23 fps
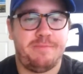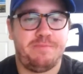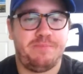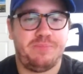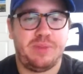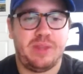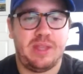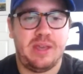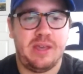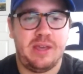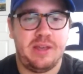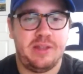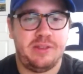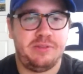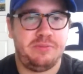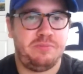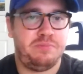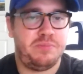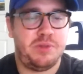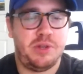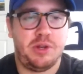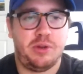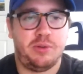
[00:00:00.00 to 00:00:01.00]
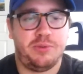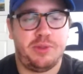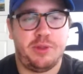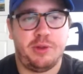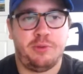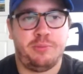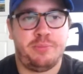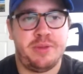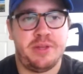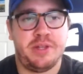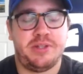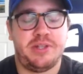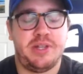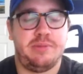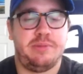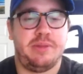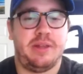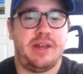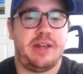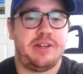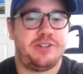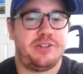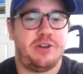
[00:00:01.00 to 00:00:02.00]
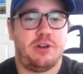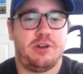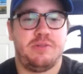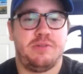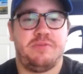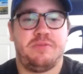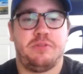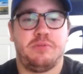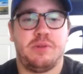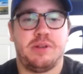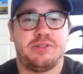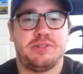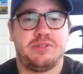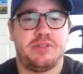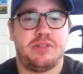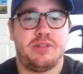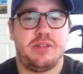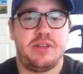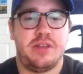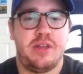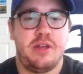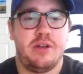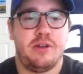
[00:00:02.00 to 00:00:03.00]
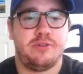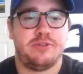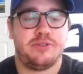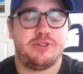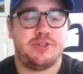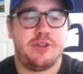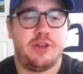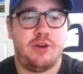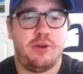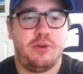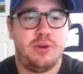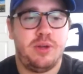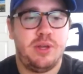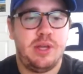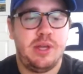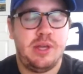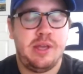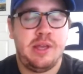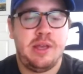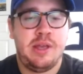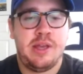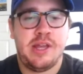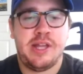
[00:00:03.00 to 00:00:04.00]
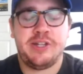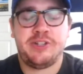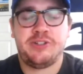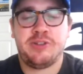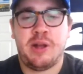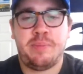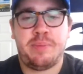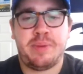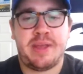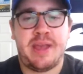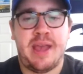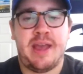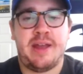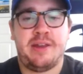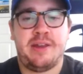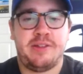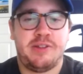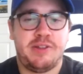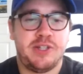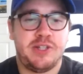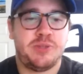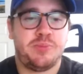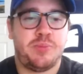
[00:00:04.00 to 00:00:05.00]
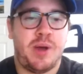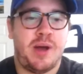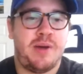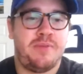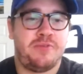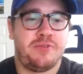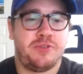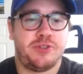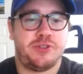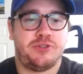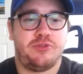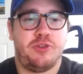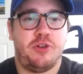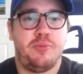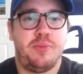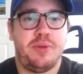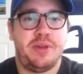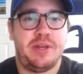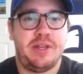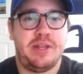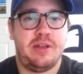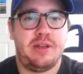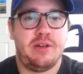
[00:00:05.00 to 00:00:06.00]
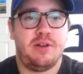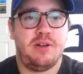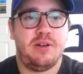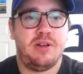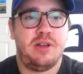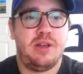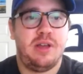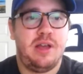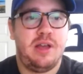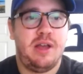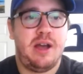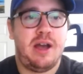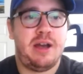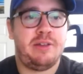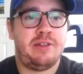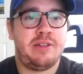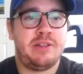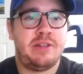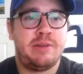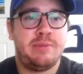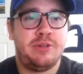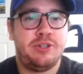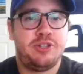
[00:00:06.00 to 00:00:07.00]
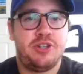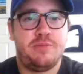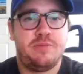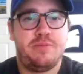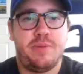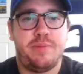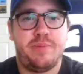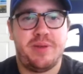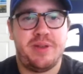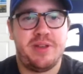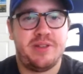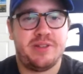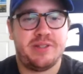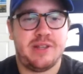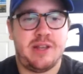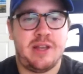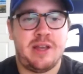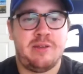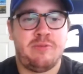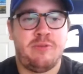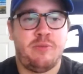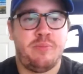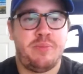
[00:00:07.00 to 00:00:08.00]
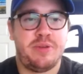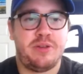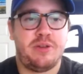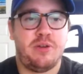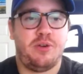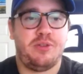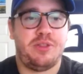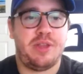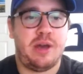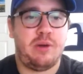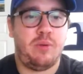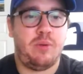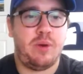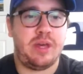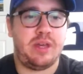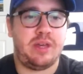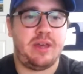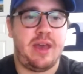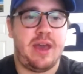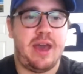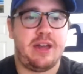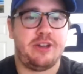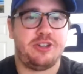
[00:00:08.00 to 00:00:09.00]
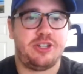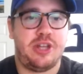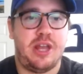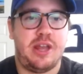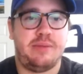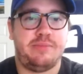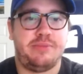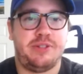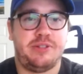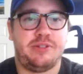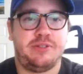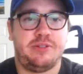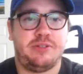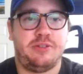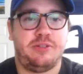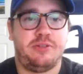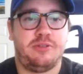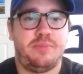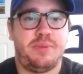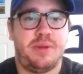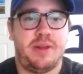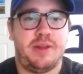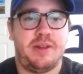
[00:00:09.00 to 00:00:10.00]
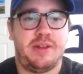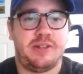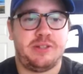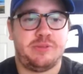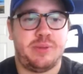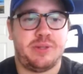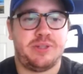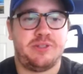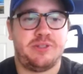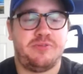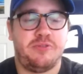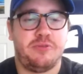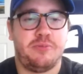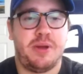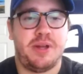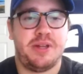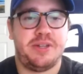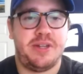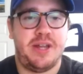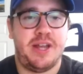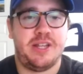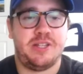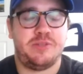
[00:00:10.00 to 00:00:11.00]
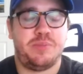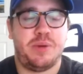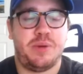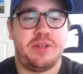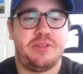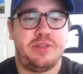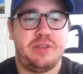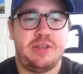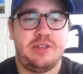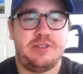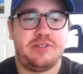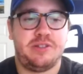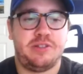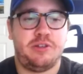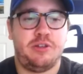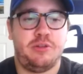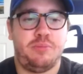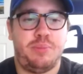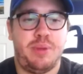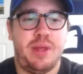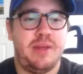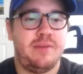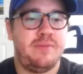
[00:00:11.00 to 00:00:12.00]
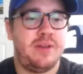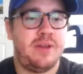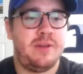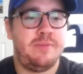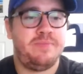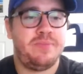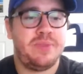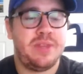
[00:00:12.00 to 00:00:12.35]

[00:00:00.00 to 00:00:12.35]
and, you know, there will be a team that I target for the rest of the year. So, in Tropicana, good spot for Stroman here. I like him in GPPs. I won't be going that way in cash games. He's a little bit expensive for my taste, but I think he's a good pivot,